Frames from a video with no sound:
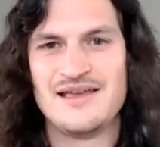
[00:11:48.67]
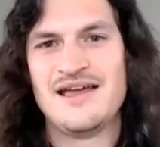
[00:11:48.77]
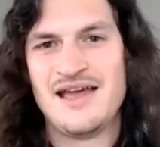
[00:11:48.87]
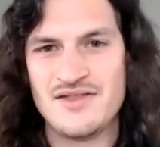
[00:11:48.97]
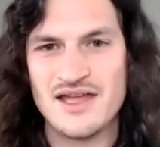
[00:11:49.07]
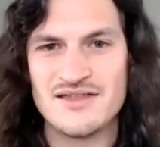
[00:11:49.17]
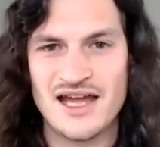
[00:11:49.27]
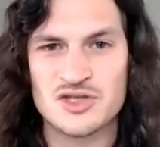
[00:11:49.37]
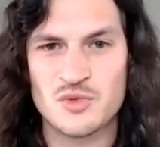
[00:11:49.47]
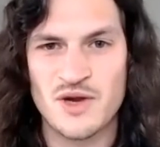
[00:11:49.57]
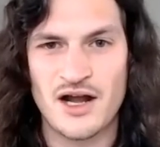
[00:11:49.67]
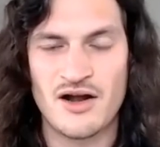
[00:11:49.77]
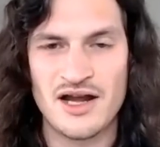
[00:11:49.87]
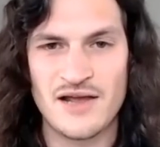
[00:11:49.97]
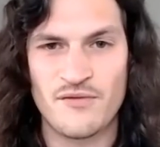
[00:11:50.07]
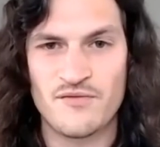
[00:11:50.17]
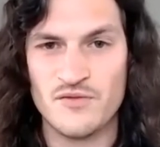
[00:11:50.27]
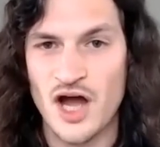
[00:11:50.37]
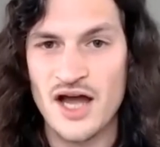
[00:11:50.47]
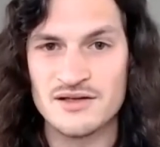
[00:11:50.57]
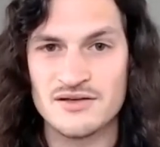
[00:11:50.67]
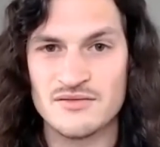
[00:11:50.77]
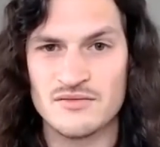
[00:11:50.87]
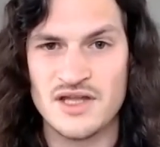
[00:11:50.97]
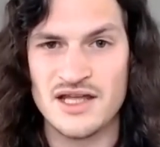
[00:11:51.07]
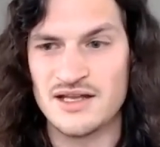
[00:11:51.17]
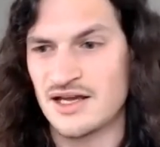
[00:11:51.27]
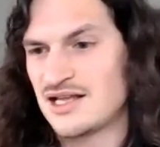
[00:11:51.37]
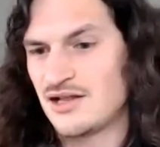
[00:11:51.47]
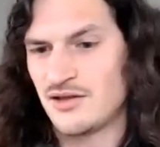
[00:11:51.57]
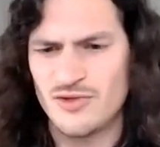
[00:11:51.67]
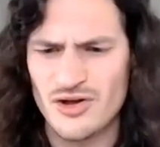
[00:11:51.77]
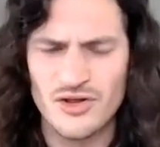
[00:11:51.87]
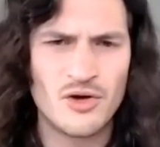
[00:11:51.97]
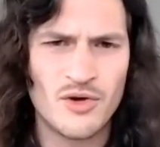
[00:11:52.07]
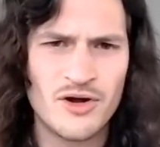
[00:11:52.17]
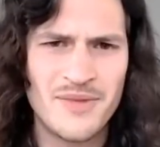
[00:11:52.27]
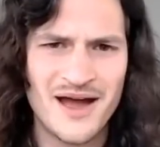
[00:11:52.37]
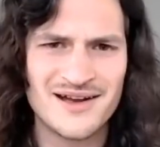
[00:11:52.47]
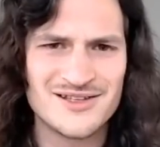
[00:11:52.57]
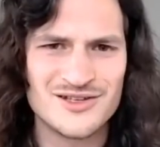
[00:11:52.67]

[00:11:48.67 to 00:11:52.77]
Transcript: And then that's where, if not, then I tell them, no, don't worry about it.